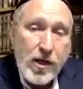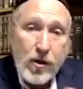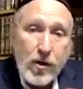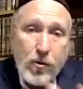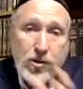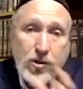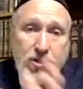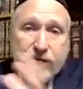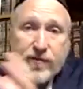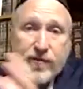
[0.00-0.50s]

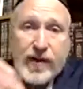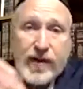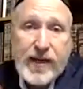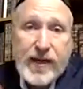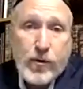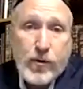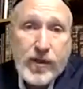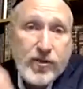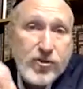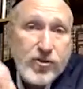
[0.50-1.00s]
Or is it for
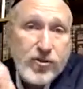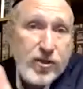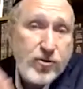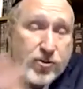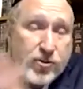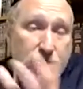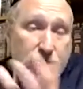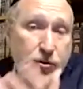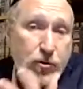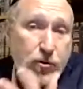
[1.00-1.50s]
anyone like
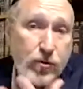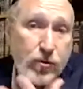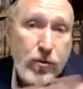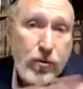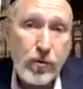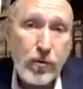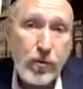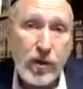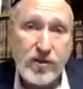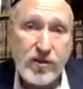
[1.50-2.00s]
Shimshon who
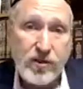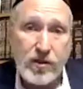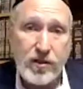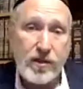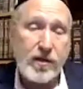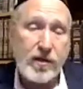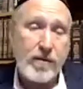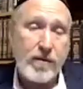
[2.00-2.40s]
wasn't in